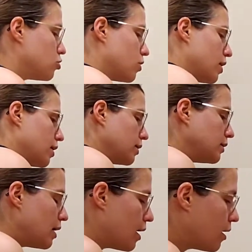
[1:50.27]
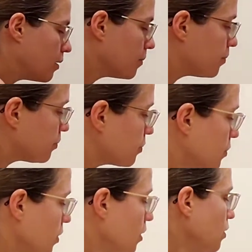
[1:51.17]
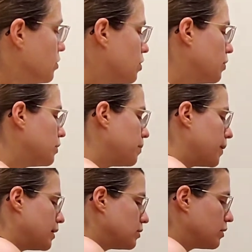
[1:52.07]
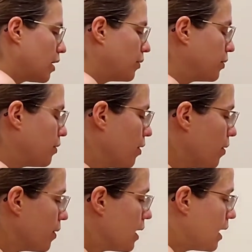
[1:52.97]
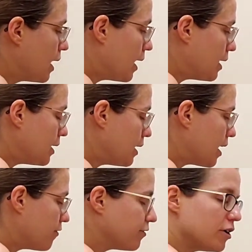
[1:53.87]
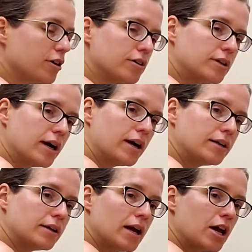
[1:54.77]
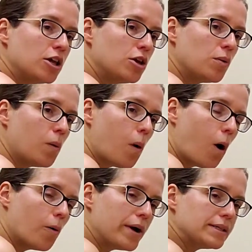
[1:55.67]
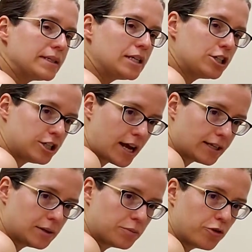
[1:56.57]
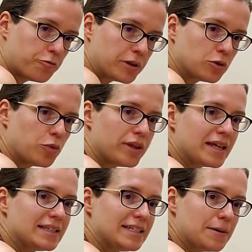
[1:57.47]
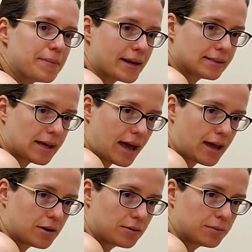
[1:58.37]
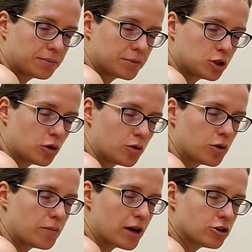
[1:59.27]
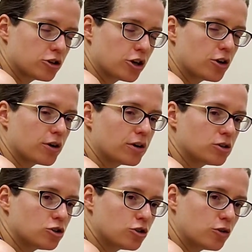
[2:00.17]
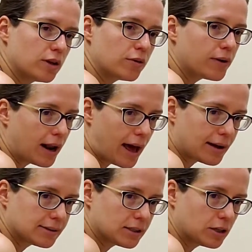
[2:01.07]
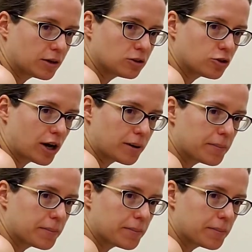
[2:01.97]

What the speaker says: trunk there. So it depends on how you go. And then after you're done, you will always initiate the movement with a deep exhale. So you make sure you're truly relaxing your trunk